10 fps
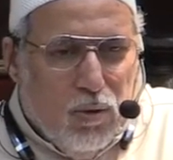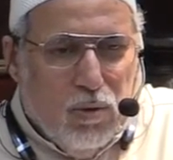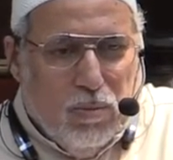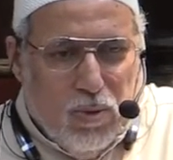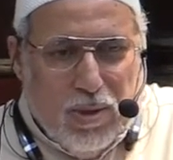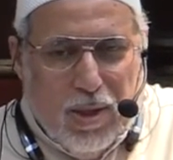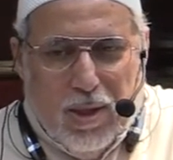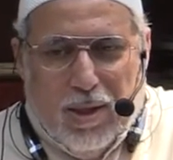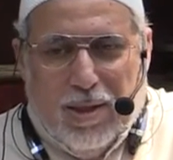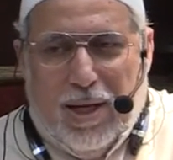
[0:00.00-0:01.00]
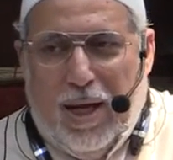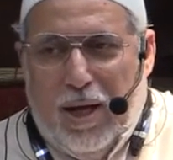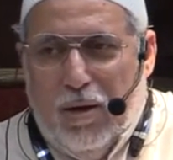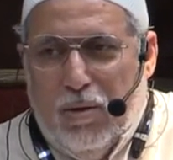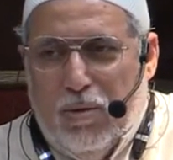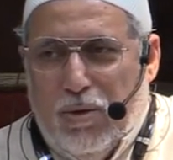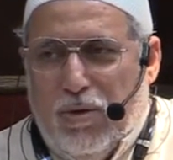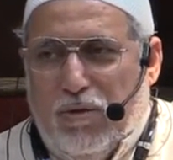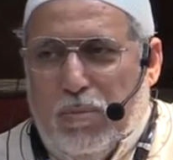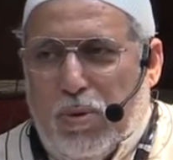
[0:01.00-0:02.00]
to Musa, now
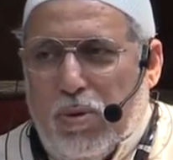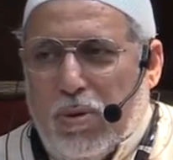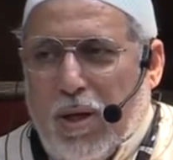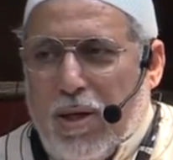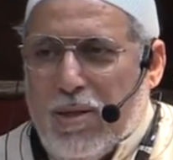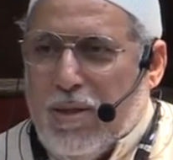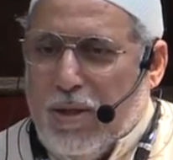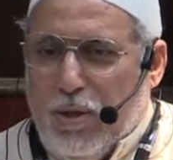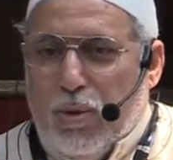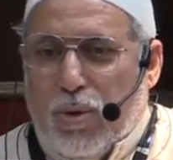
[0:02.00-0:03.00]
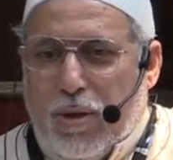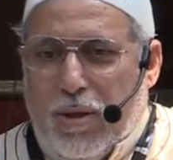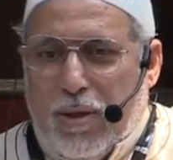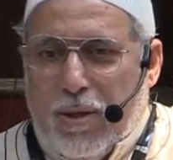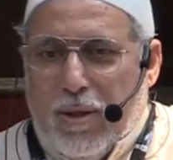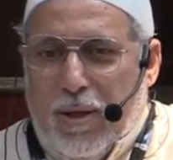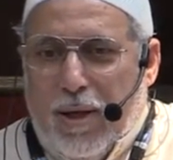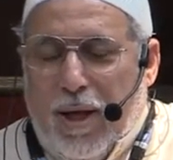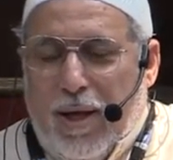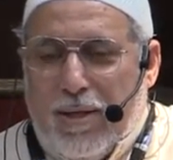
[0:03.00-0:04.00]
you've brought us the truth.
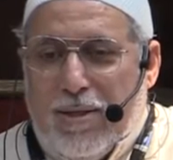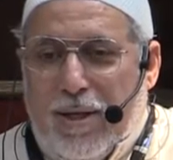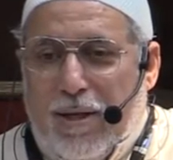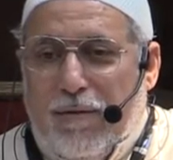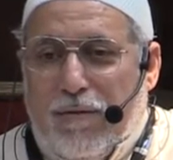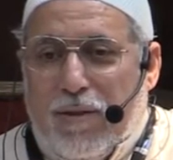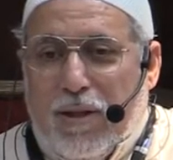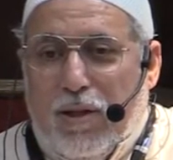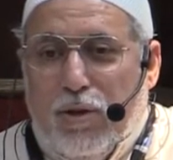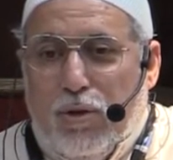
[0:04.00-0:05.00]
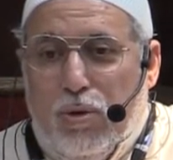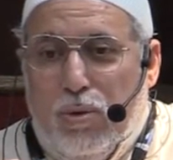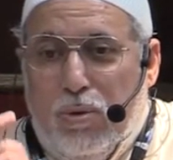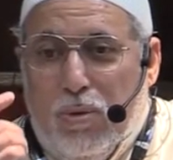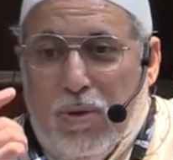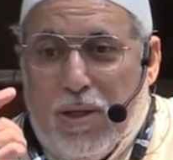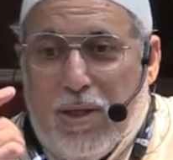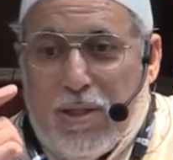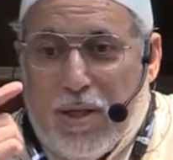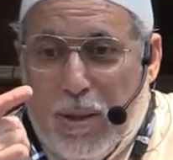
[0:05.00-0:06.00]
As if they knew the
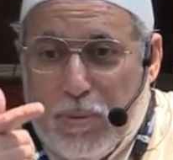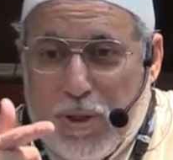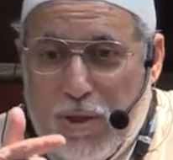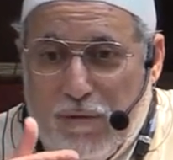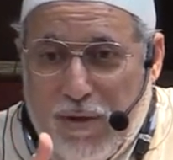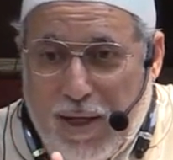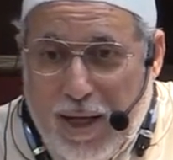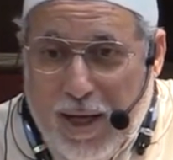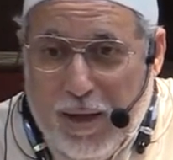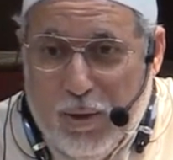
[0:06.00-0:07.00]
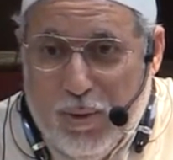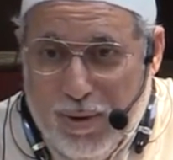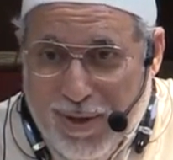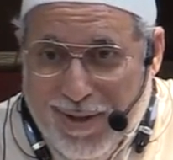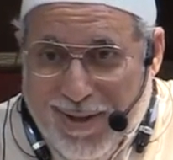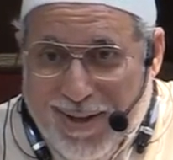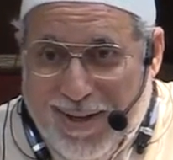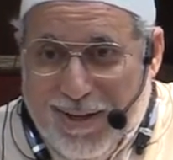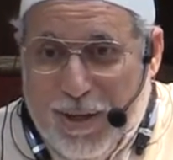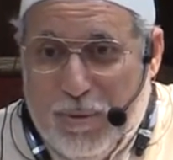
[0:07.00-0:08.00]
description of the cow
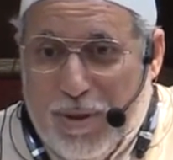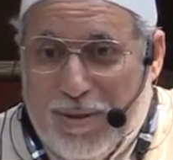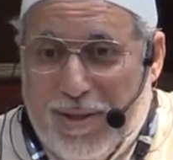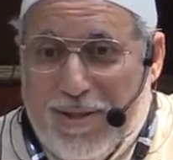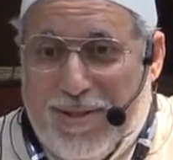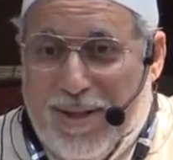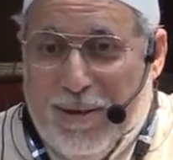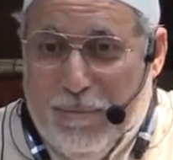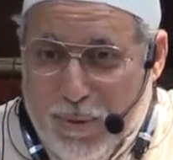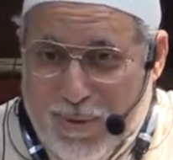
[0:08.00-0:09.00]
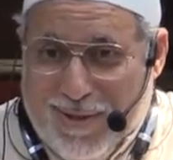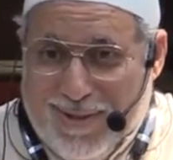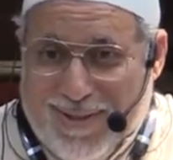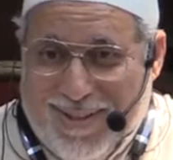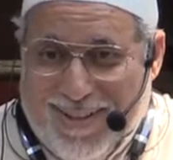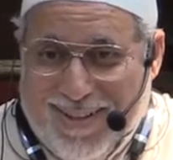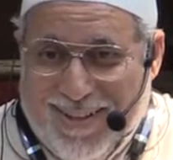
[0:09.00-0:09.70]
and they were testing Moses.